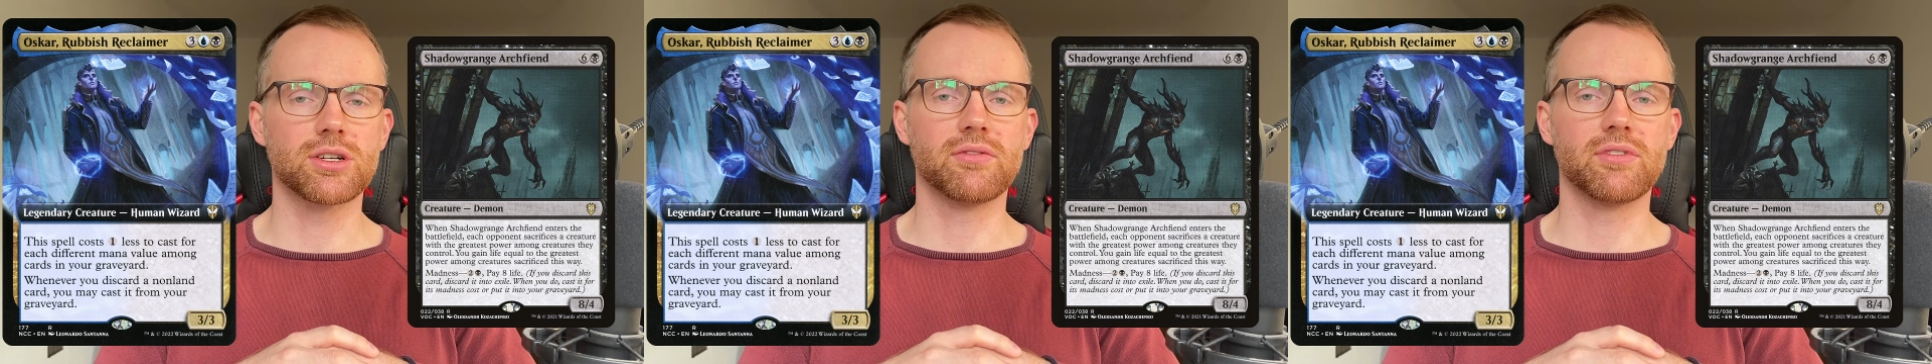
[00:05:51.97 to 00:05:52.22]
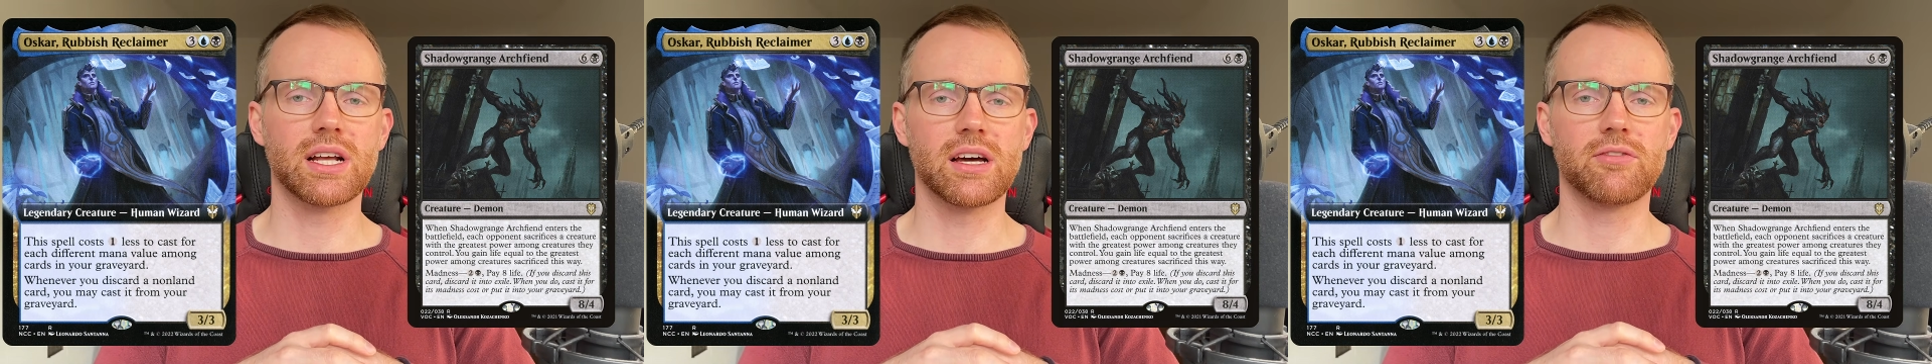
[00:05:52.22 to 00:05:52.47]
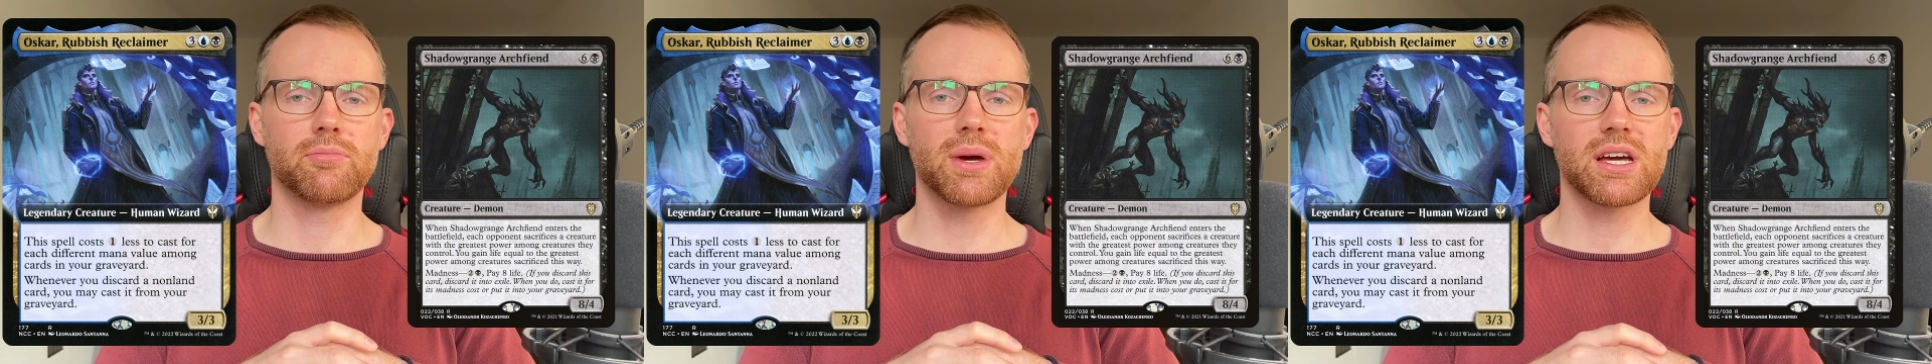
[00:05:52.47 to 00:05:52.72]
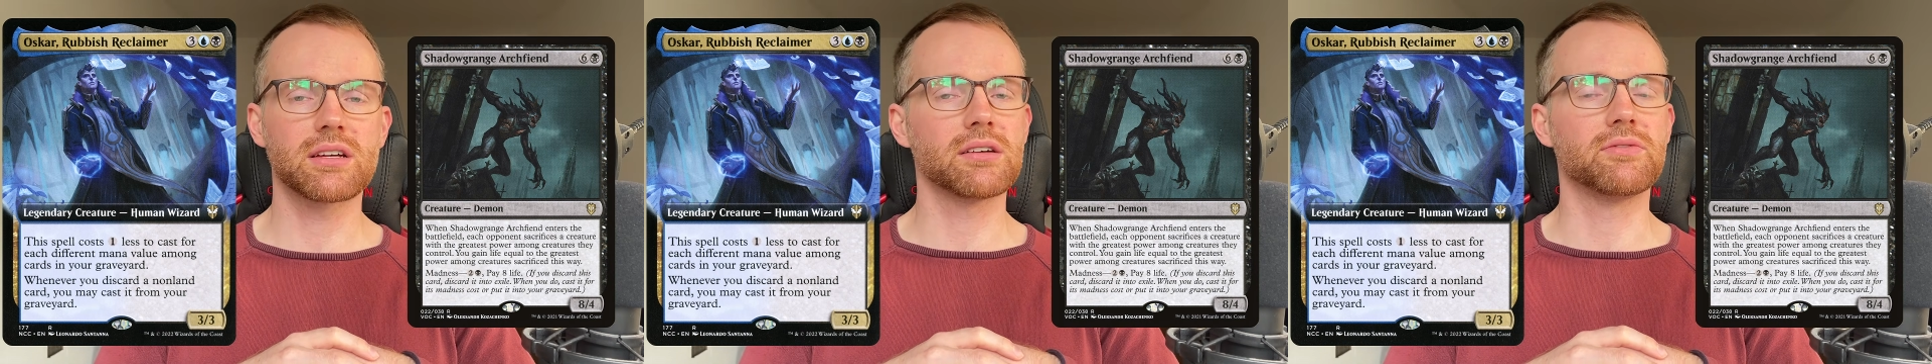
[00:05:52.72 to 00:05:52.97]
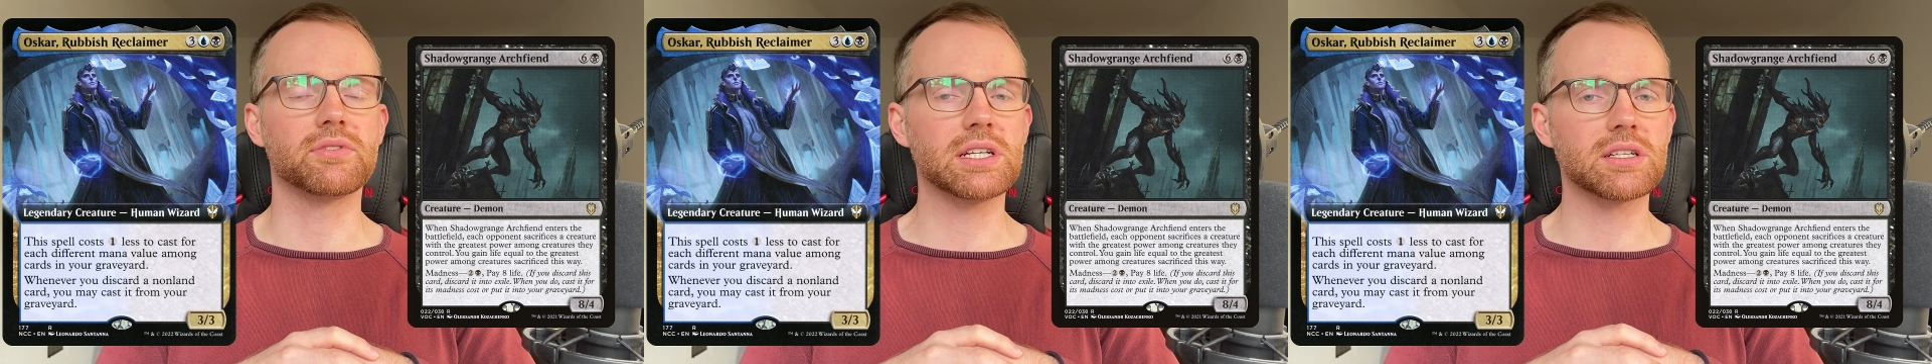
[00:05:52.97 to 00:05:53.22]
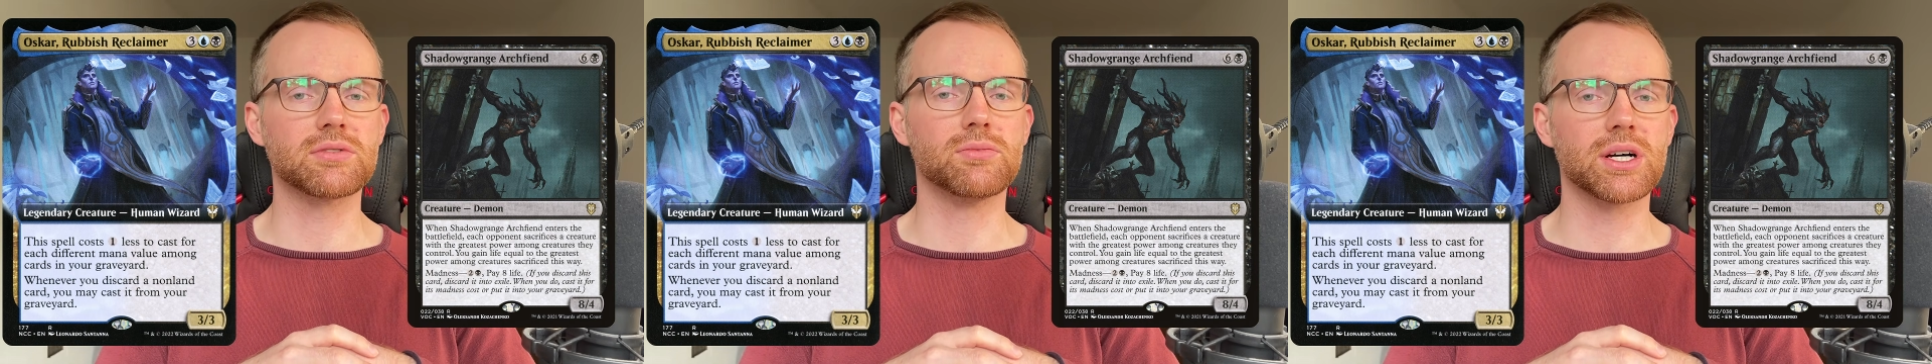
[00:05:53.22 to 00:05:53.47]
of life back if
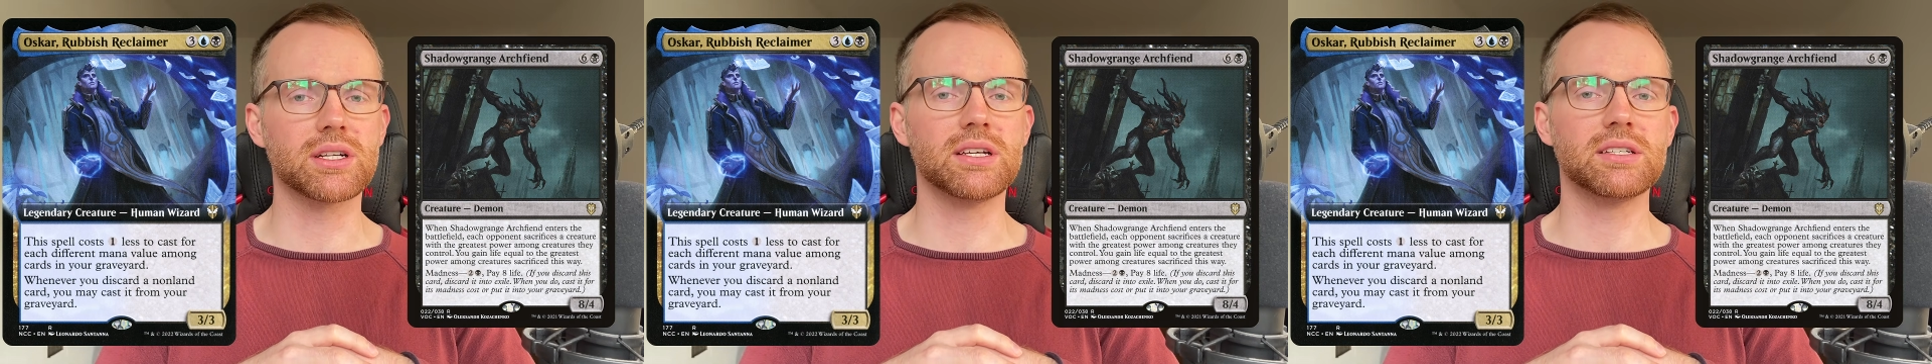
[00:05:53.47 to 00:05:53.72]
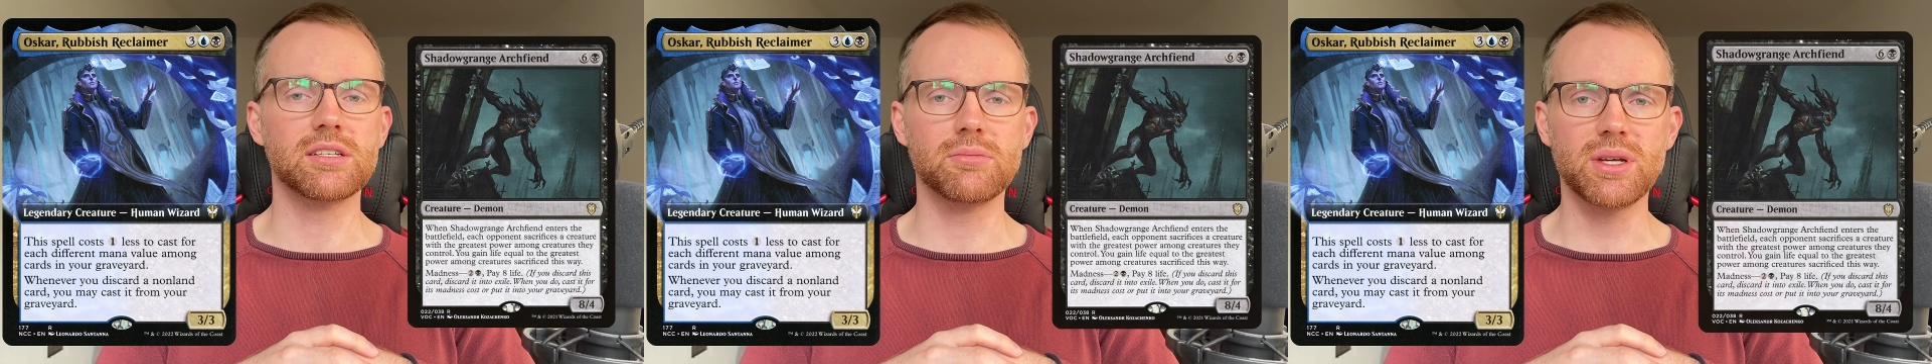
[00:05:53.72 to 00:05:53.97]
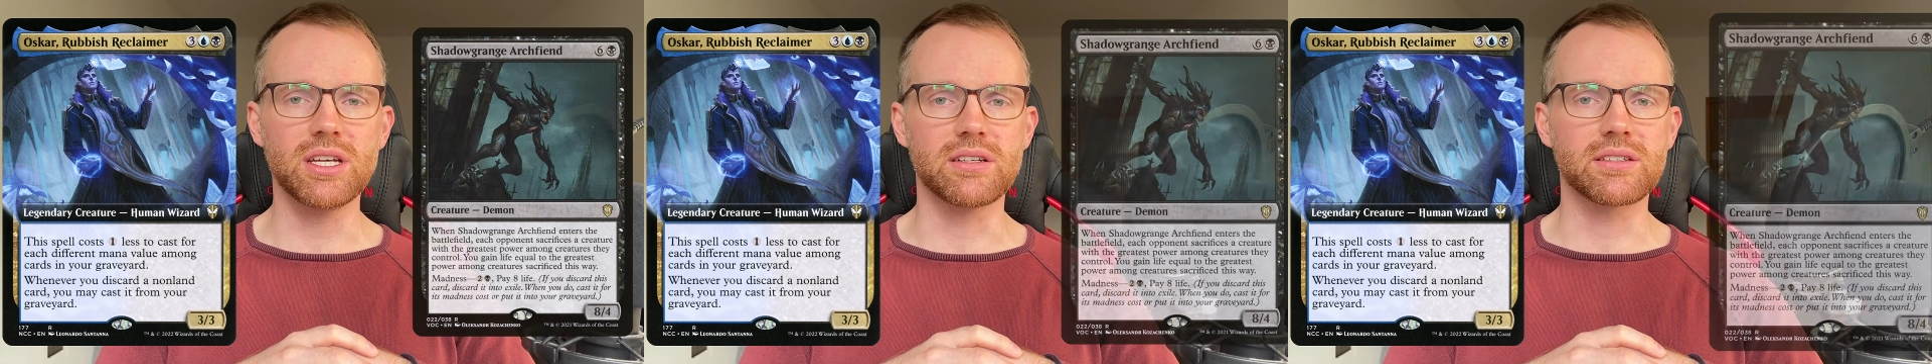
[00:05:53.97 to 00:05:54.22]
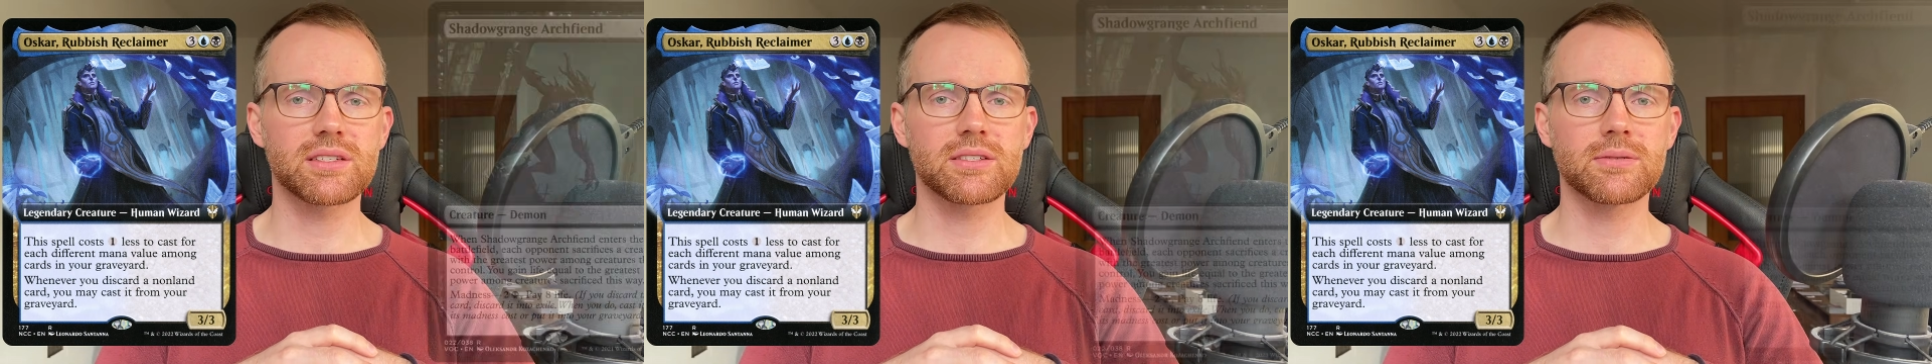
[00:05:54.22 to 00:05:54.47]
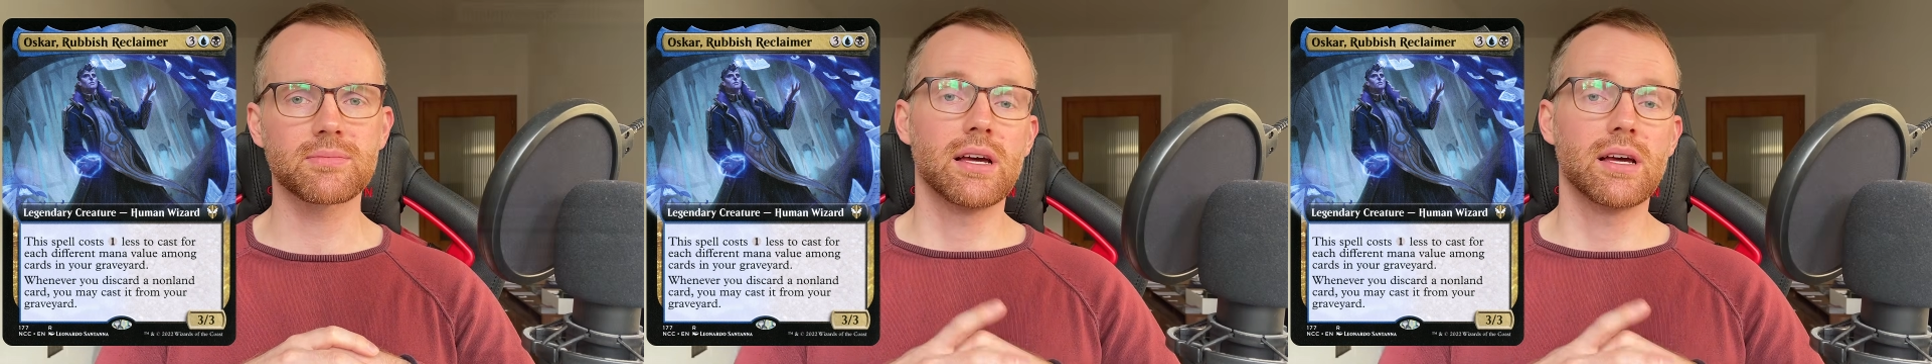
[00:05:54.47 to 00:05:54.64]
this one ETBs.